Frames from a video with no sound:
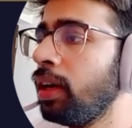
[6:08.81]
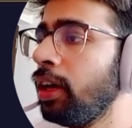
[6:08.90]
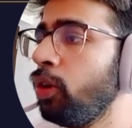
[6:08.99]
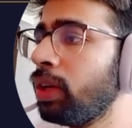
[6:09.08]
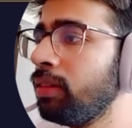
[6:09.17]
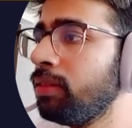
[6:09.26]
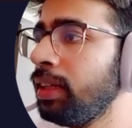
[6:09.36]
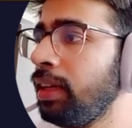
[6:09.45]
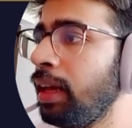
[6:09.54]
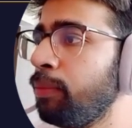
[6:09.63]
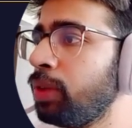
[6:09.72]
You can see
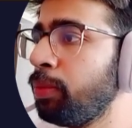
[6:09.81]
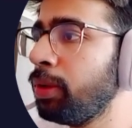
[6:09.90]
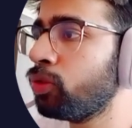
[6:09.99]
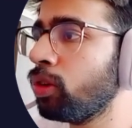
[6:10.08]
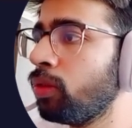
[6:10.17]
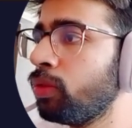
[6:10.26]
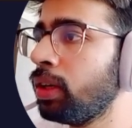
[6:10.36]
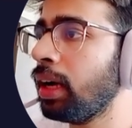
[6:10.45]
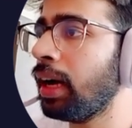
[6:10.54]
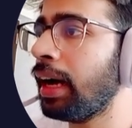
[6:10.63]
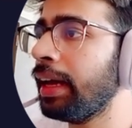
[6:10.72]
in MCP server
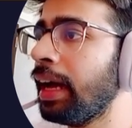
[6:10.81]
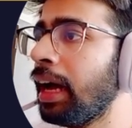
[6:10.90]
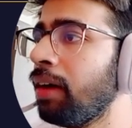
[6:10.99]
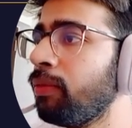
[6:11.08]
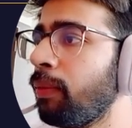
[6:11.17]
I have.